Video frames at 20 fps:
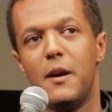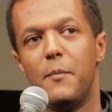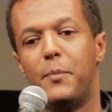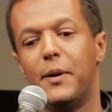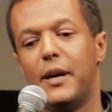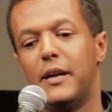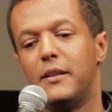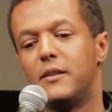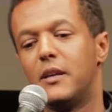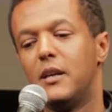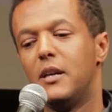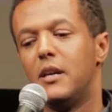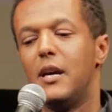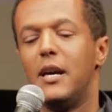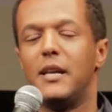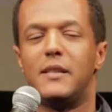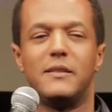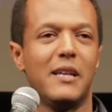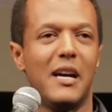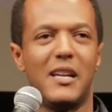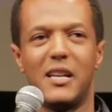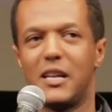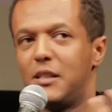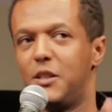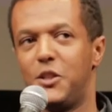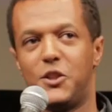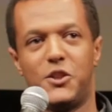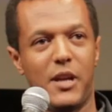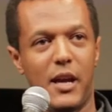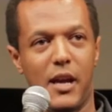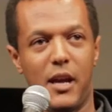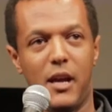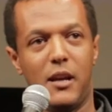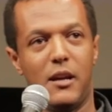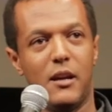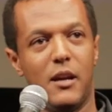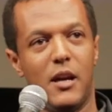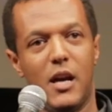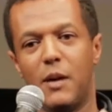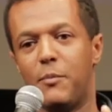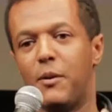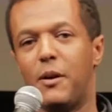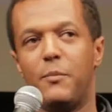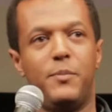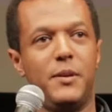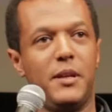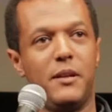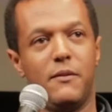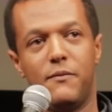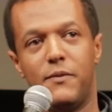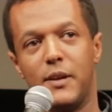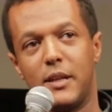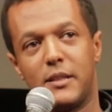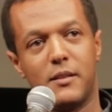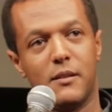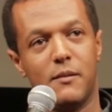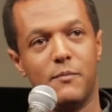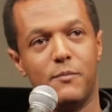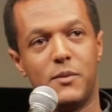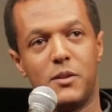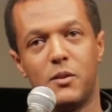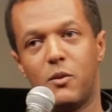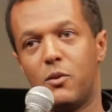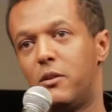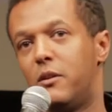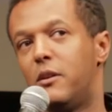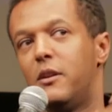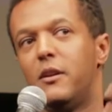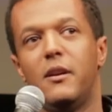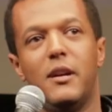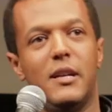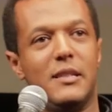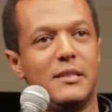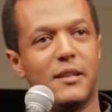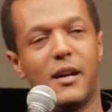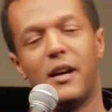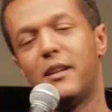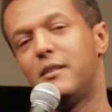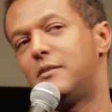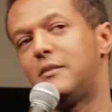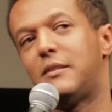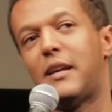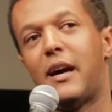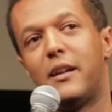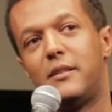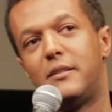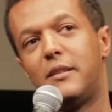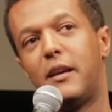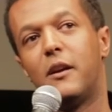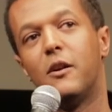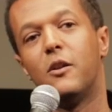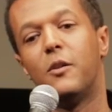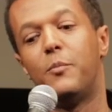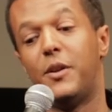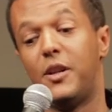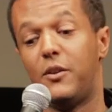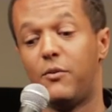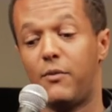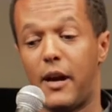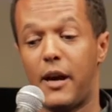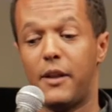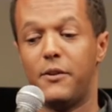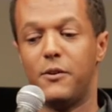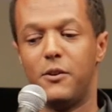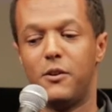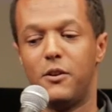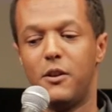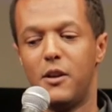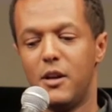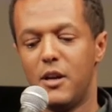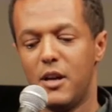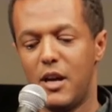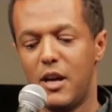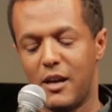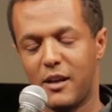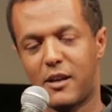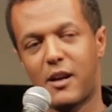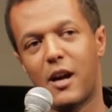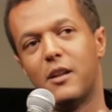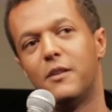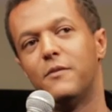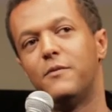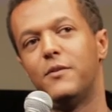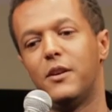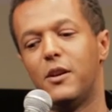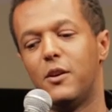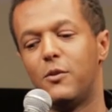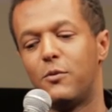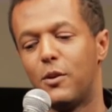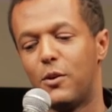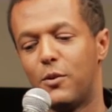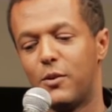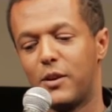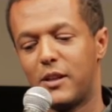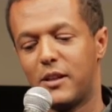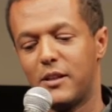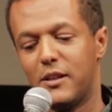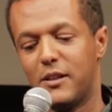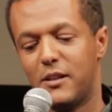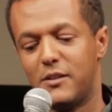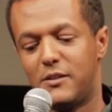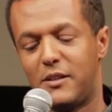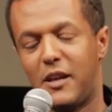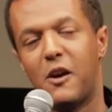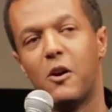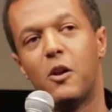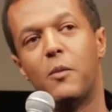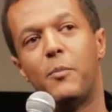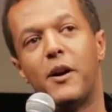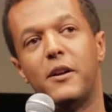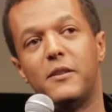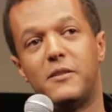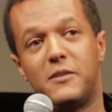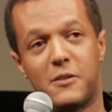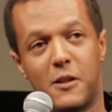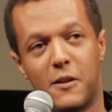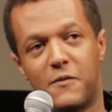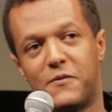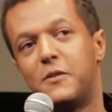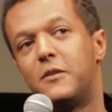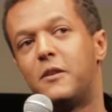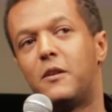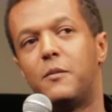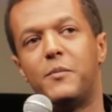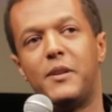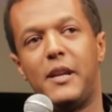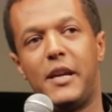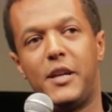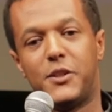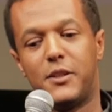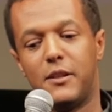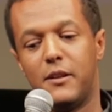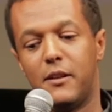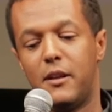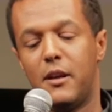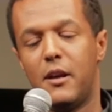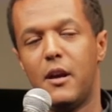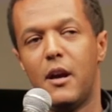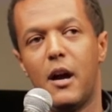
But it's not a cliche about being victims, or it's not a sad tale, but rather kind of a heroic tale about self-determination